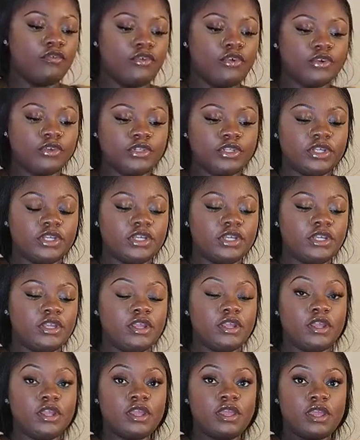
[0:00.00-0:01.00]
Fold it.
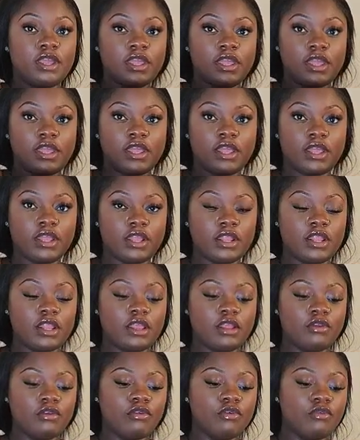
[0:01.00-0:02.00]
And
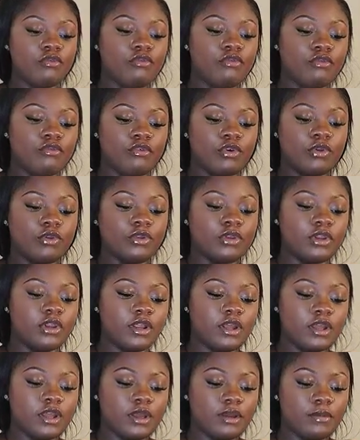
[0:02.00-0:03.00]
then roll
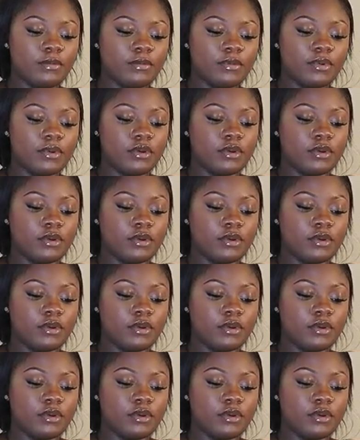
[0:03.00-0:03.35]
it up.